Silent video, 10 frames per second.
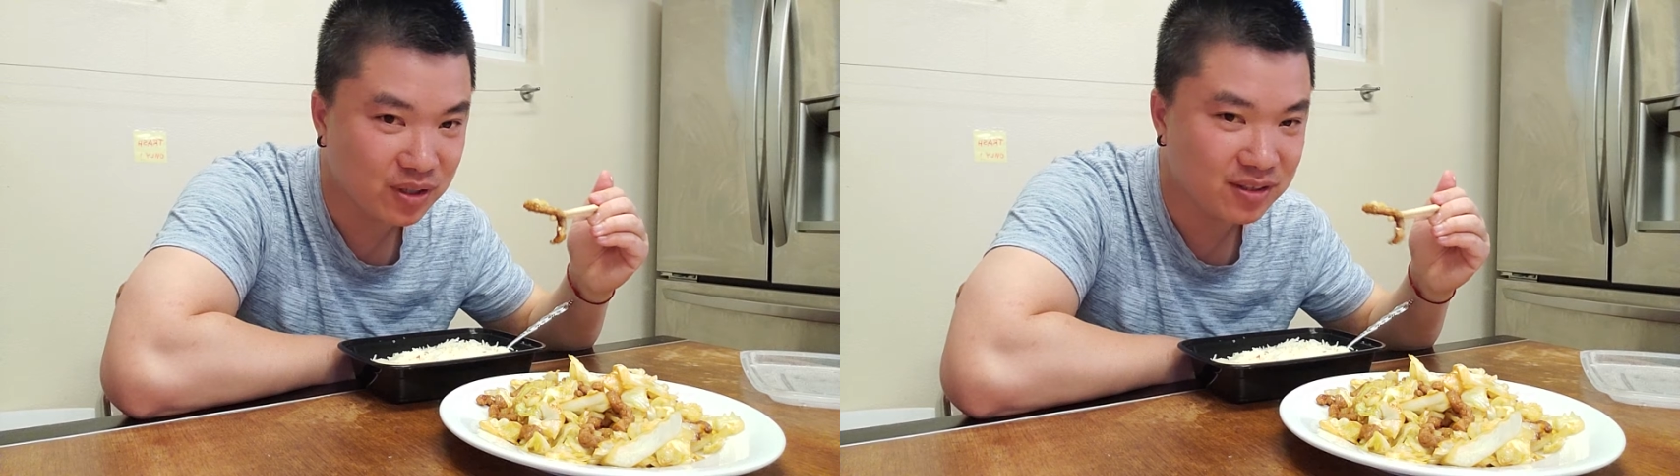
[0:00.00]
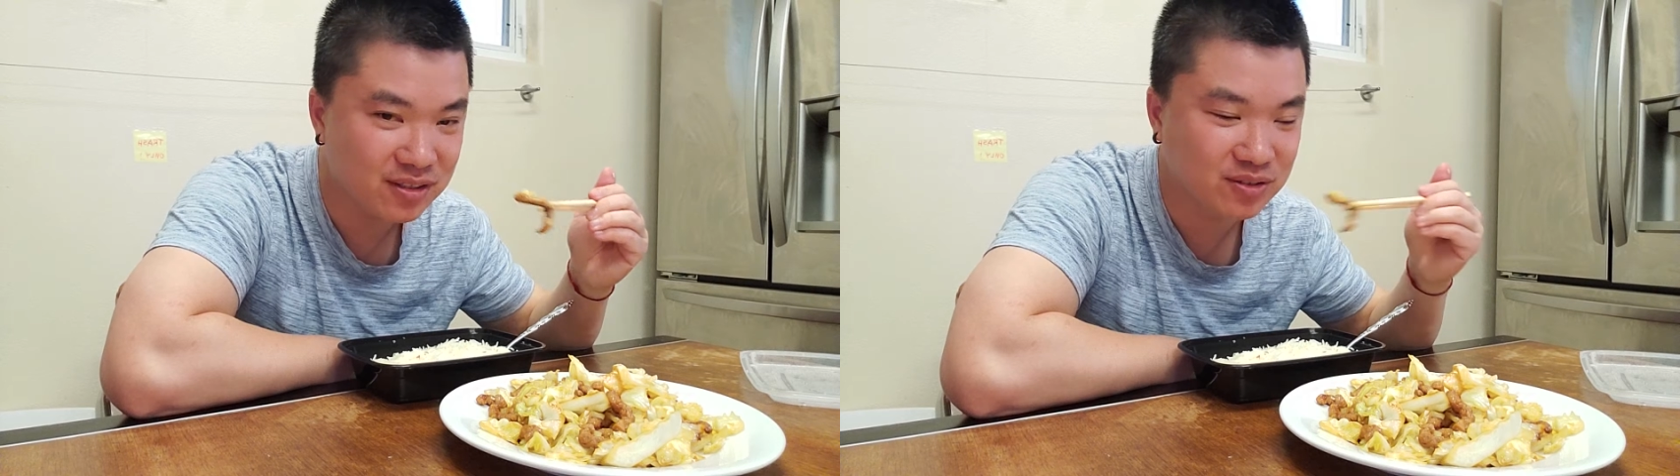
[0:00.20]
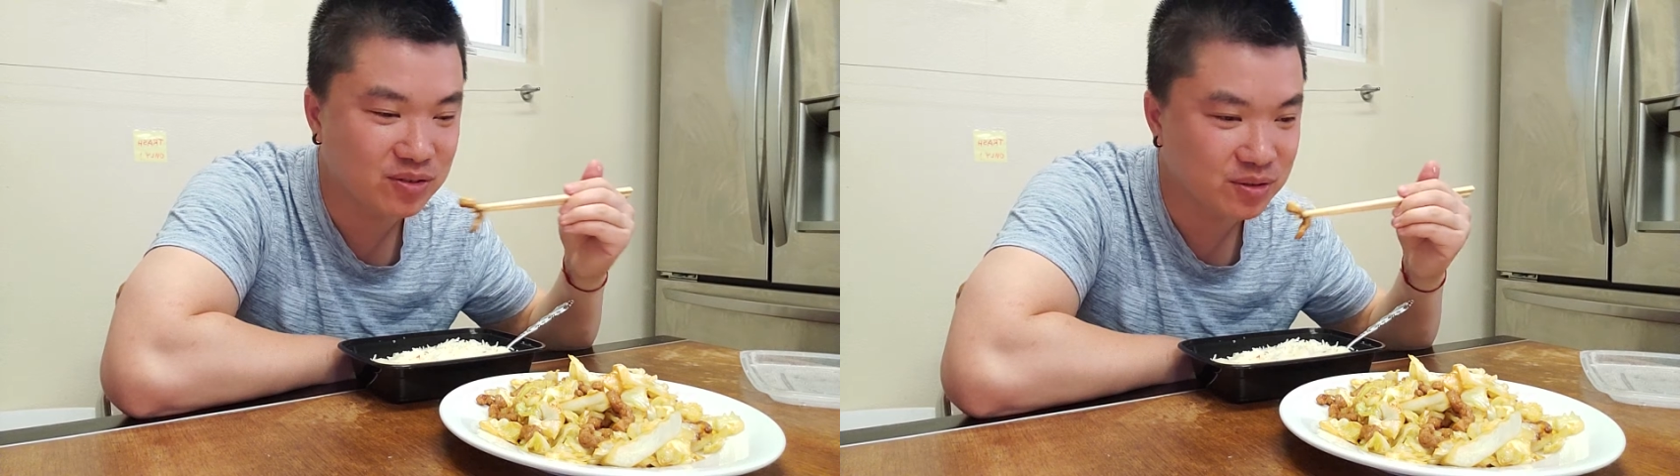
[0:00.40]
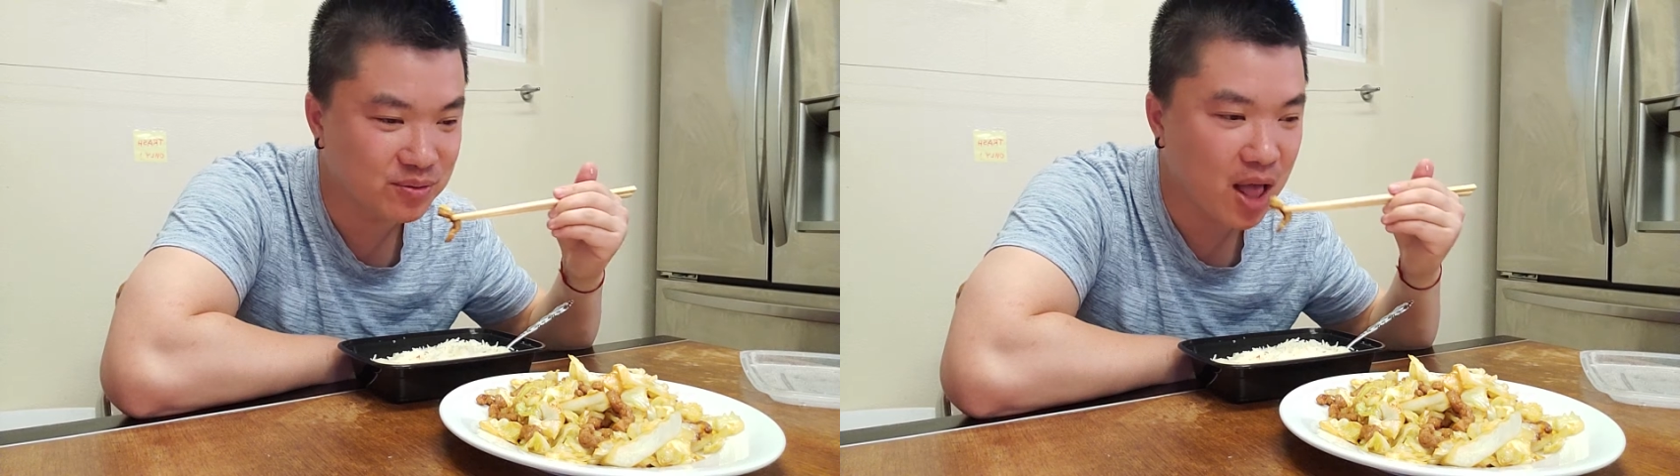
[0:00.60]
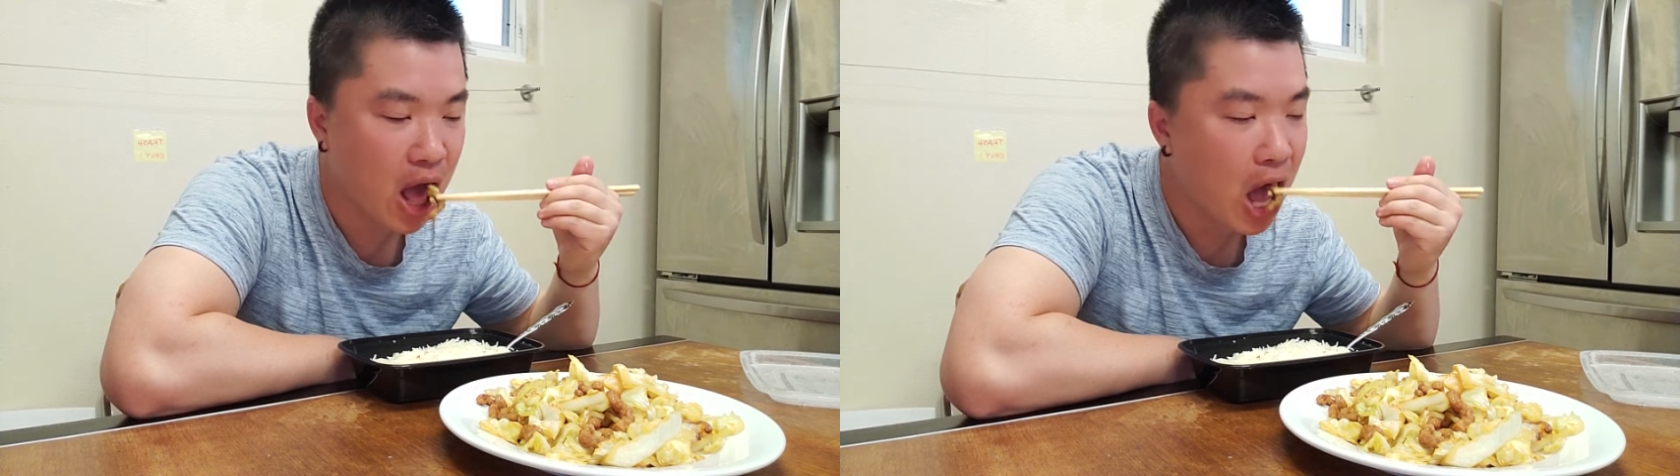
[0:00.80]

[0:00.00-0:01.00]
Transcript: try this too.